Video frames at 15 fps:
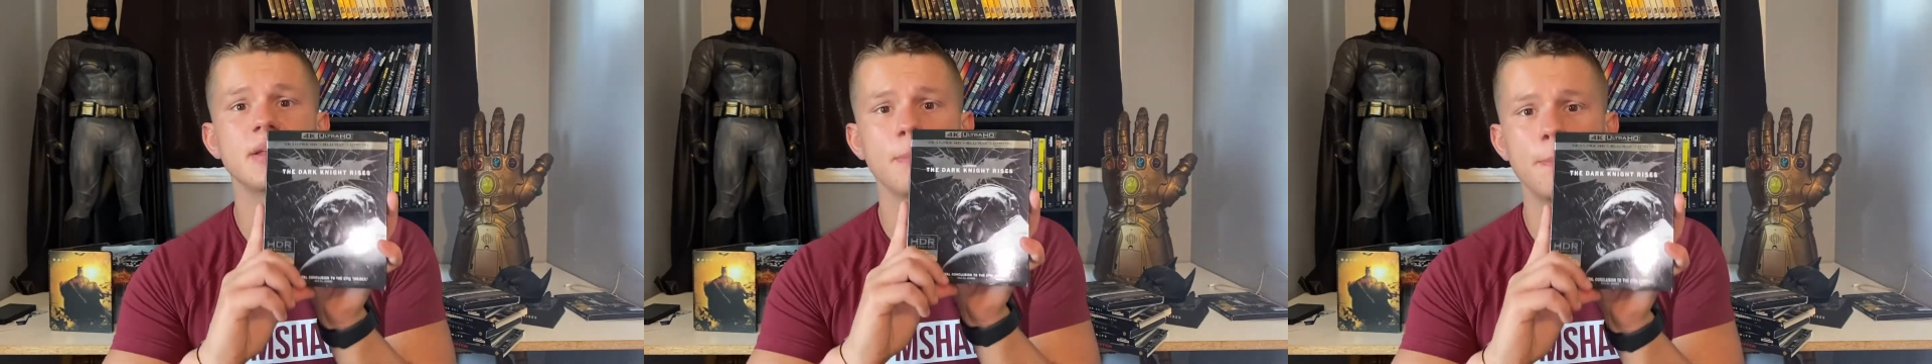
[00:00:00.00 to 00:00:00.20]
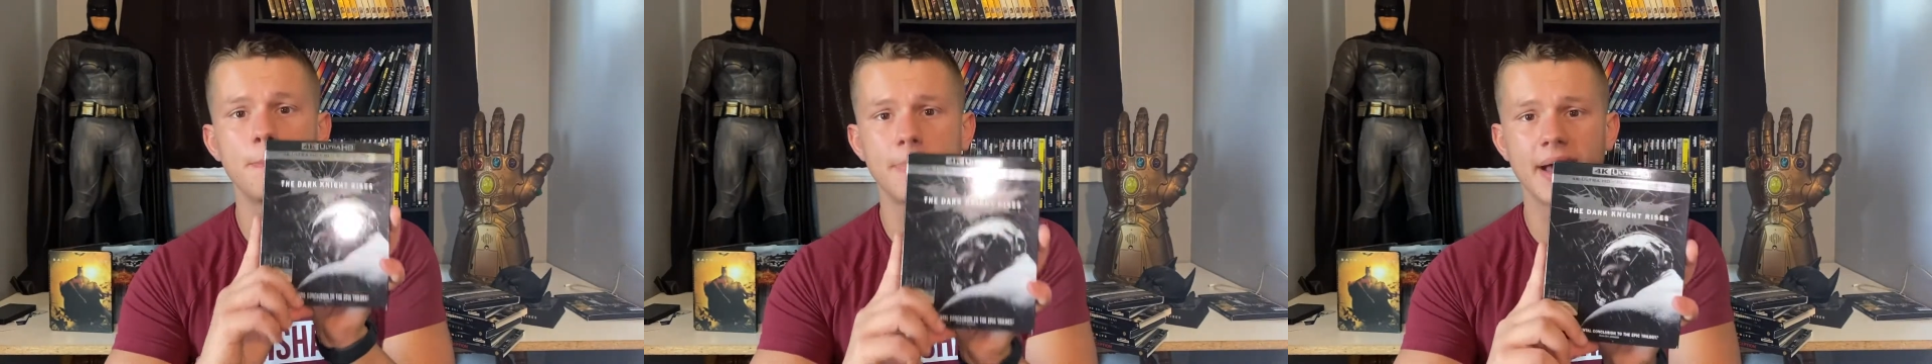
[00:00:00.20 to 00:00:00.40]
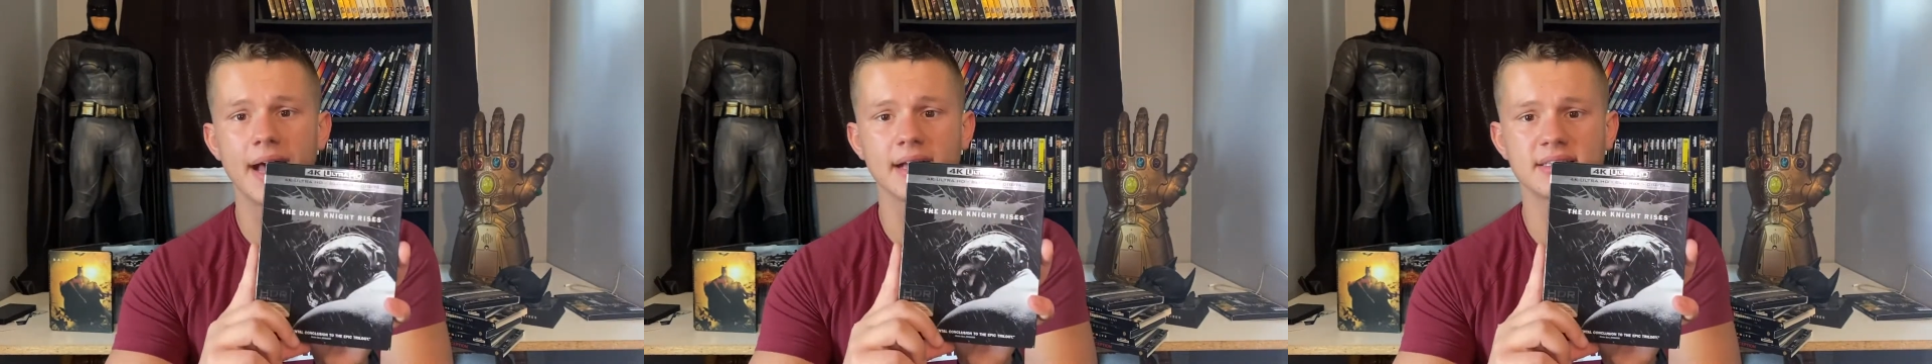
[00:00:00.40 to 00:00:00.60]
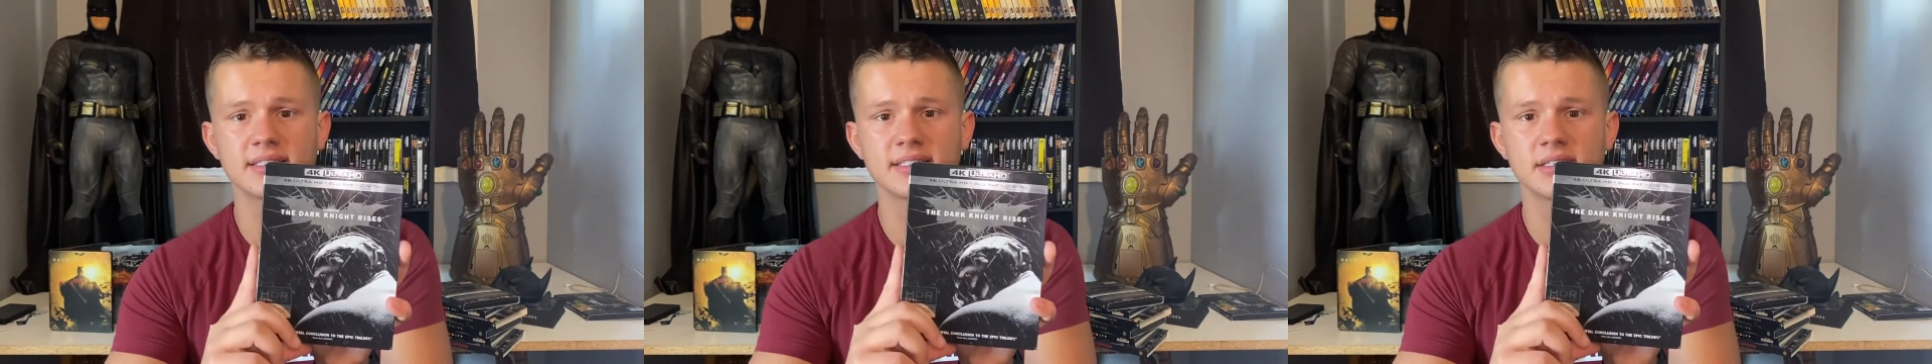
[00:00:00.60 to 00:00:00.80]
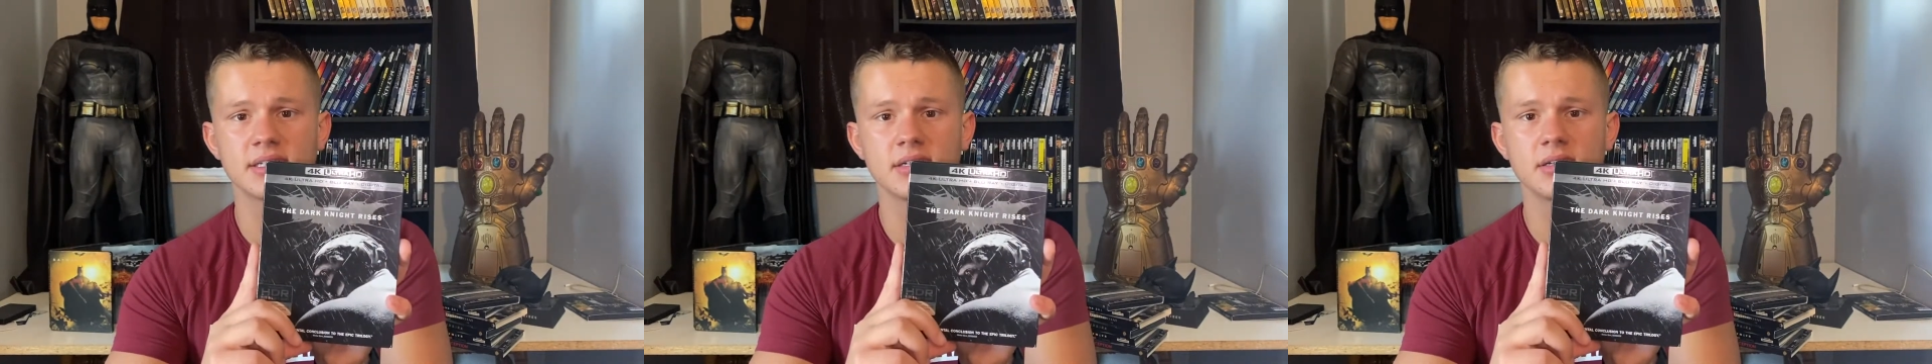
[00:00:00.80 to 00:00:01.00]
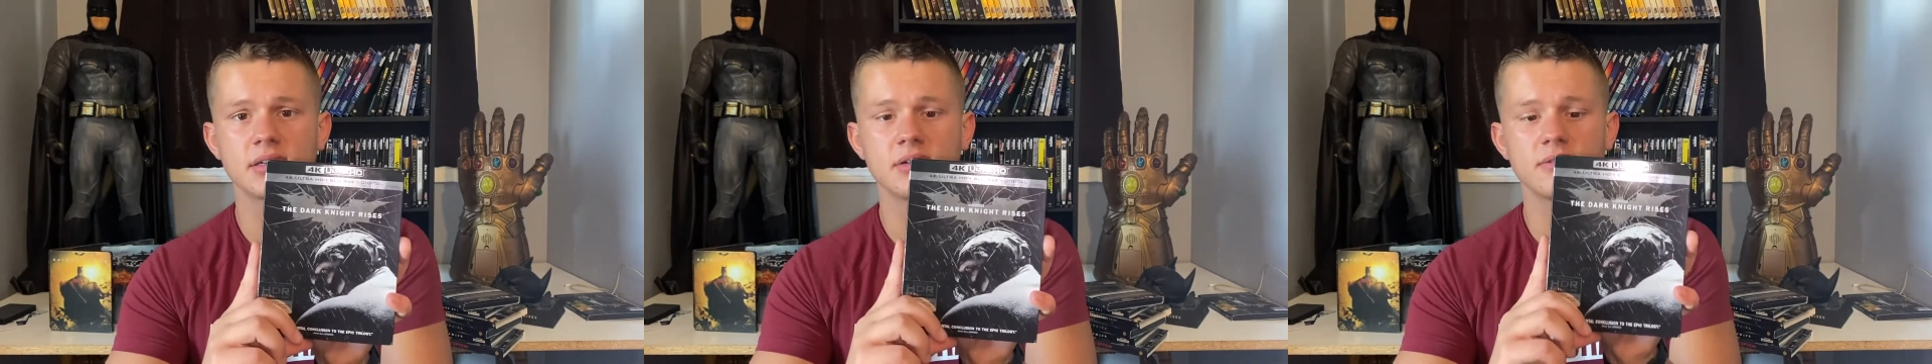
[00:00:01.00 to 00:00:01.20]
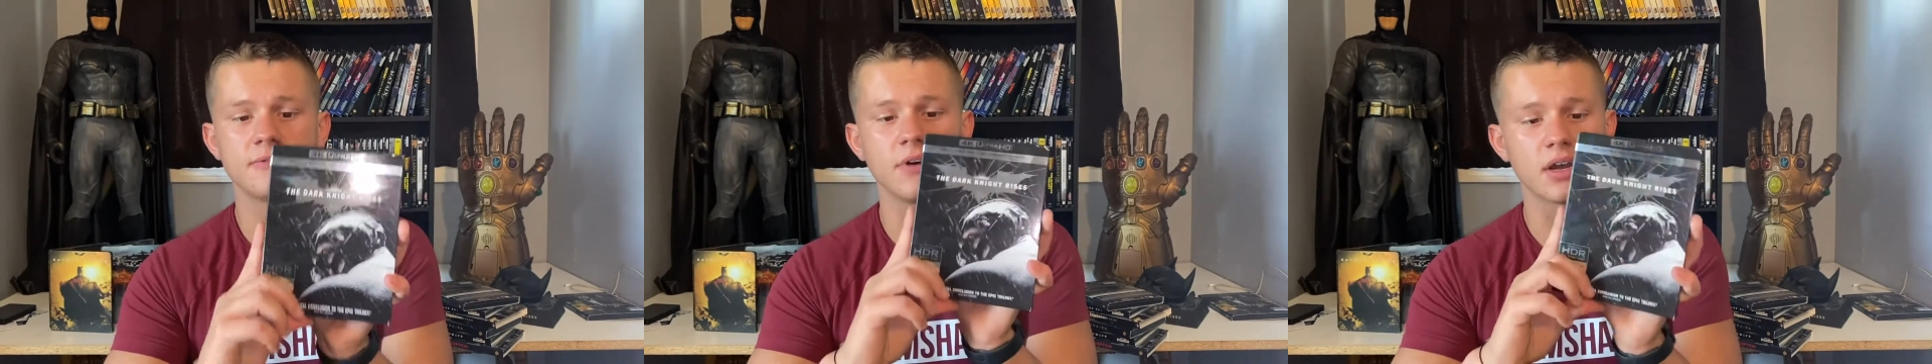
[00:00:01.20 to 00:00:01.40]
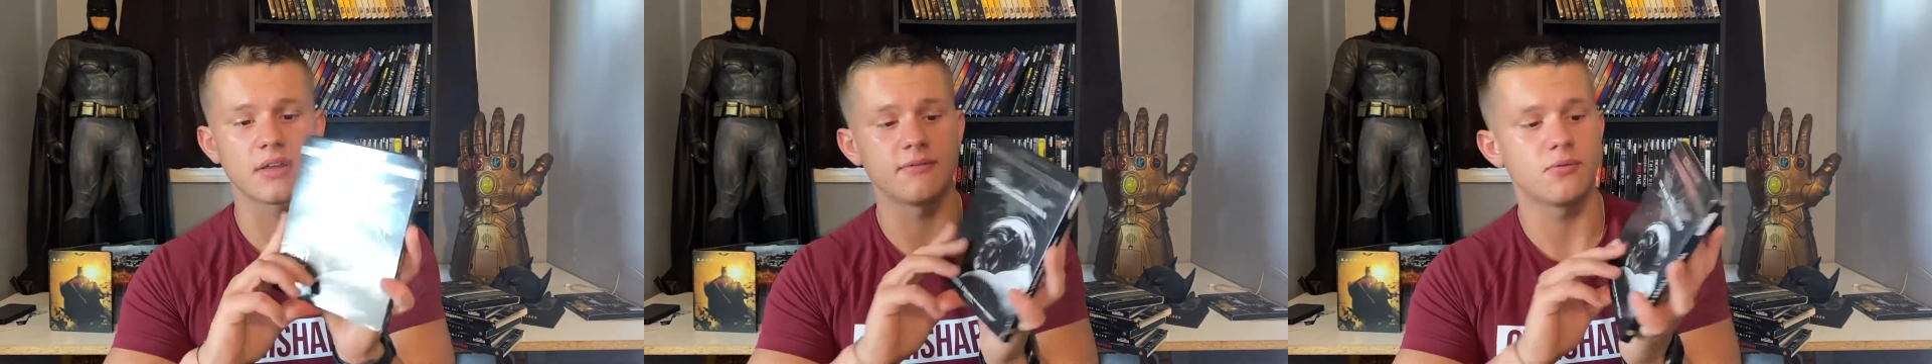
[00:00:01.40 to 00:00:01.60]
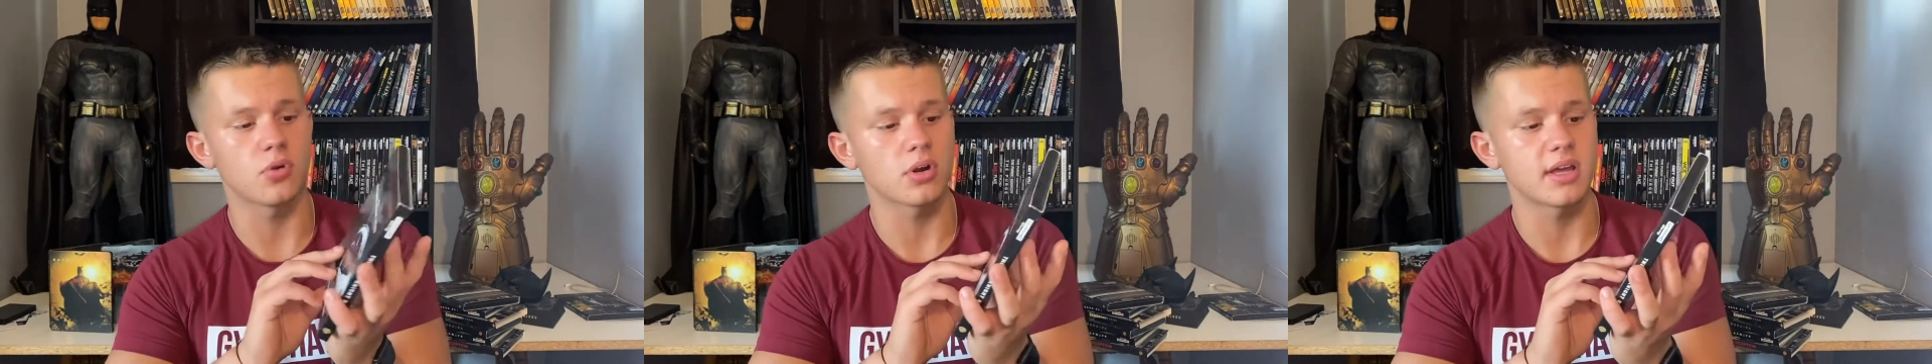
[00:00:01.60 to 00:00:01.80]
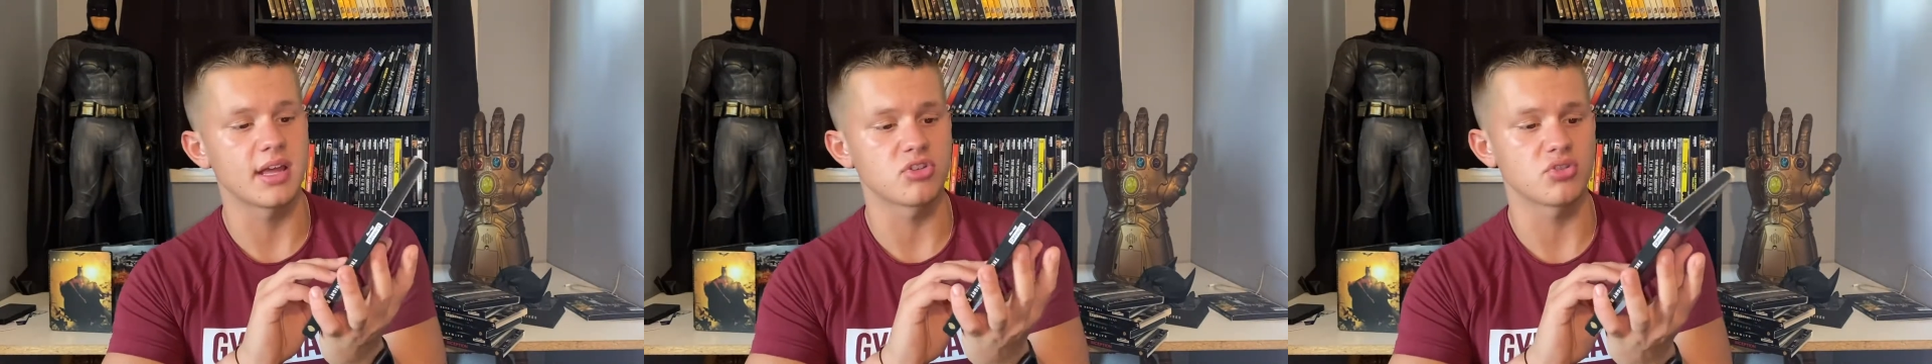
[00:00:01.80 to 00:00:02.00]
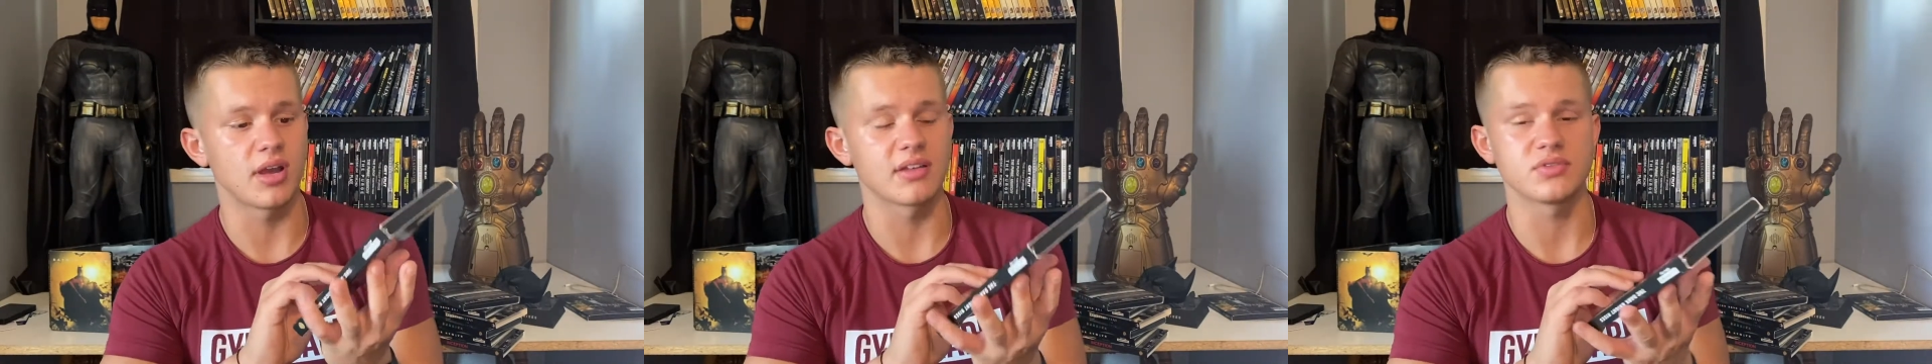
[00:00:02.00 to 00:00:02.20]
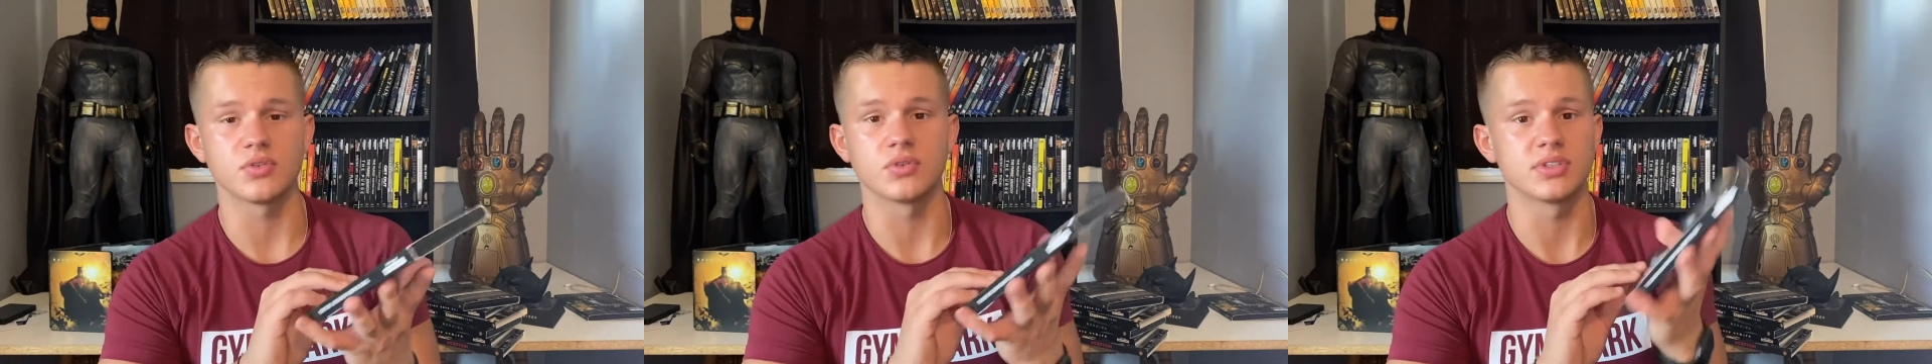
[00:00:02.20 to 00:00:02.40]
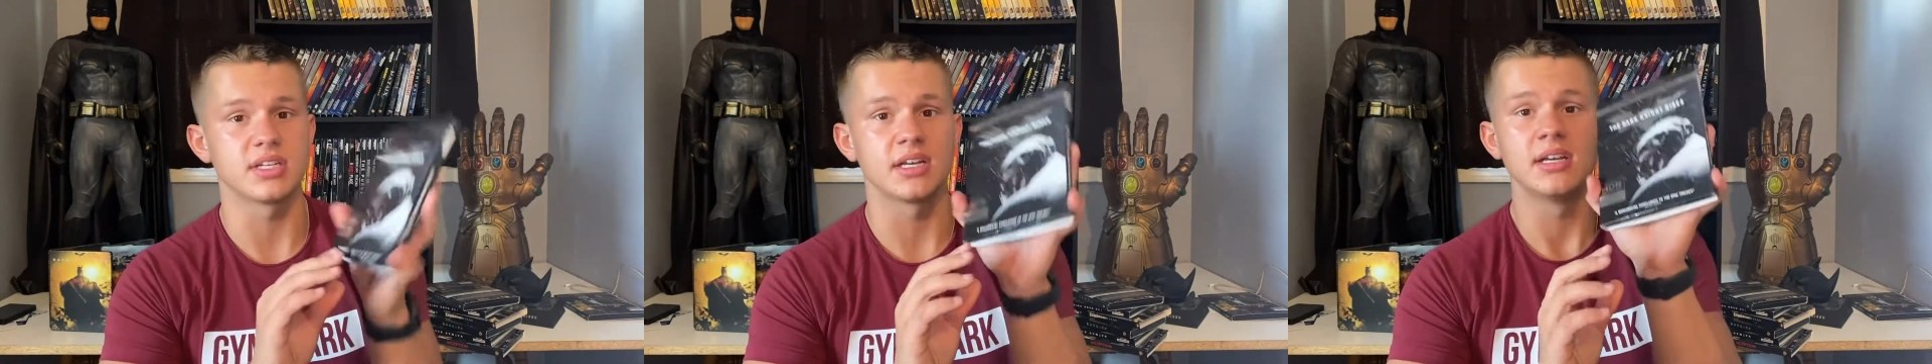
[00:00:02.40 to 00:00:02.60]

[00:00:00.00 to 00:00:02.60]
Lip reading: best fucking 4K transfer.